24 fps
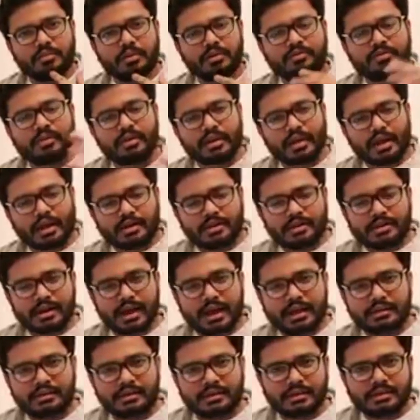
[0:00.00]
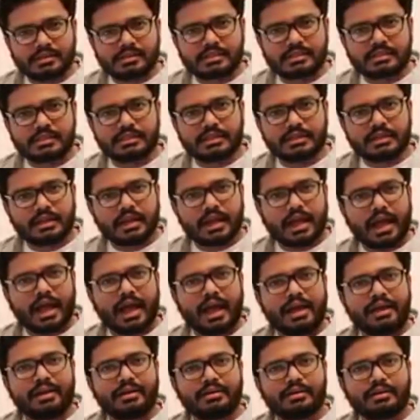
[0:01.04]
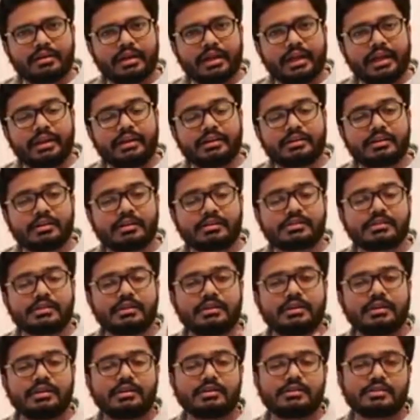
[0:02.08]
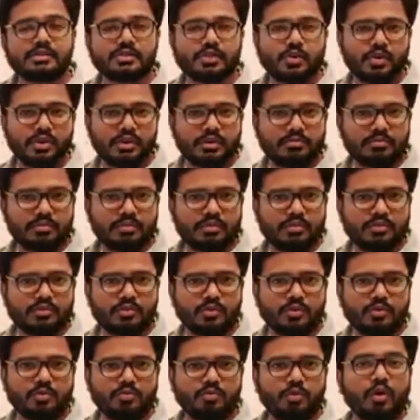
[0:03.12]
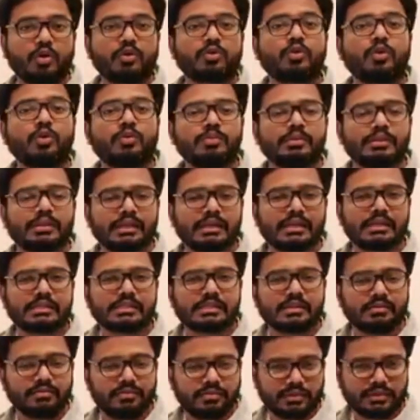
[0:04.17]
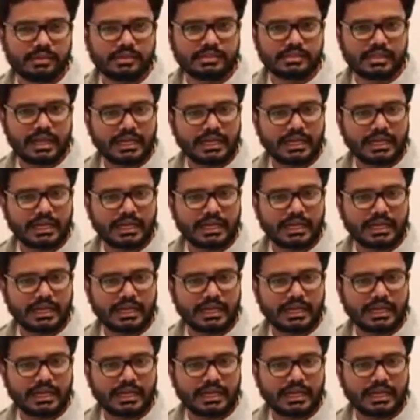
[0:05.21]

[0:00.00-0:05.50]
between contractility and intracellular sodium. So what could be the reason for this?